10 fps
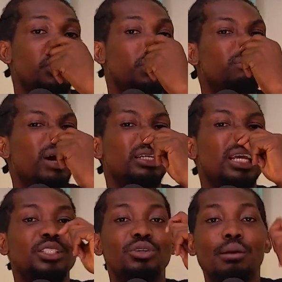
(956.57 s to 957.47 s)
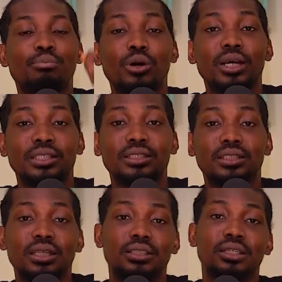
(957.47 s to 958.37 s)
My Nigerian brothers and
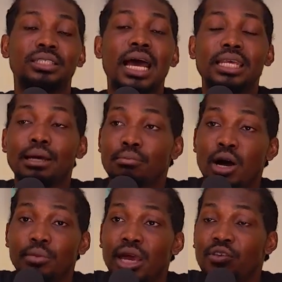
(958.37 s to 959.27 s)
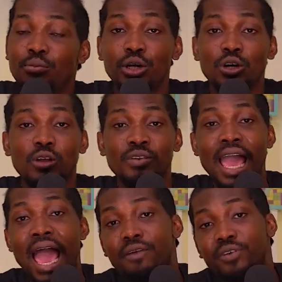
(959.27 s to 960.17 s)
sisters, daddy and mommy, everybody all over
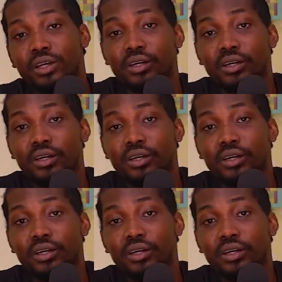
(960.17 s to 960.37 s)
Africa.